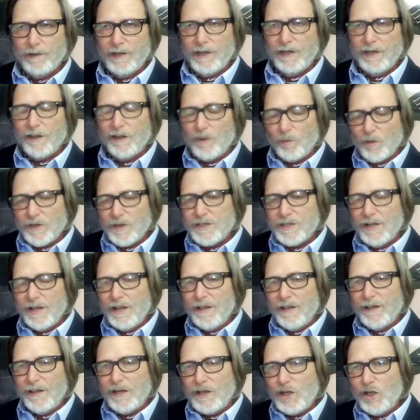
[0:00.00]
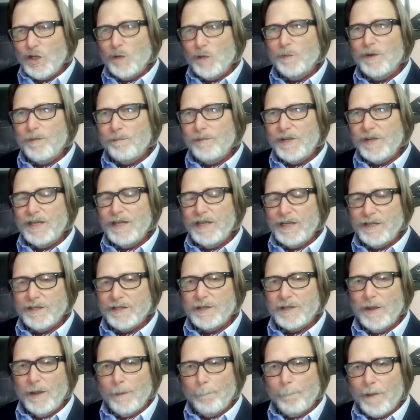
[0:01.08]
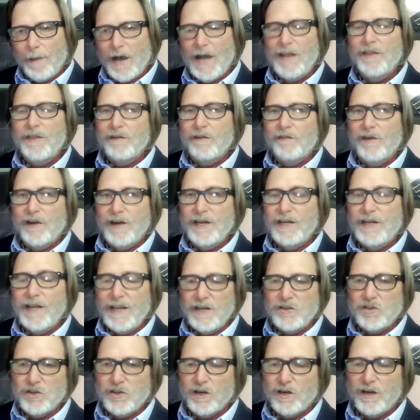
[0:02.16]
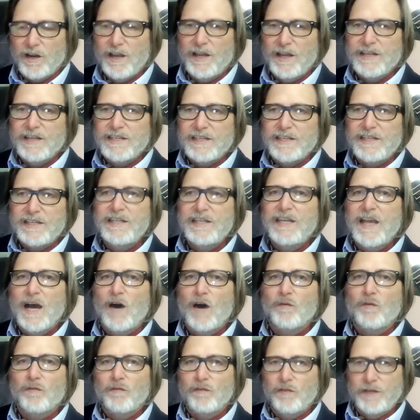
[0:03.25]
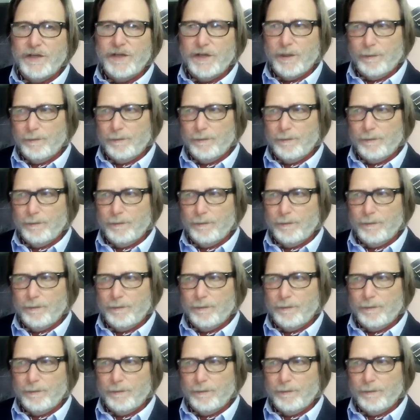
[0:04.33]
In other words, that human beings, by their very nature, seek out freedom,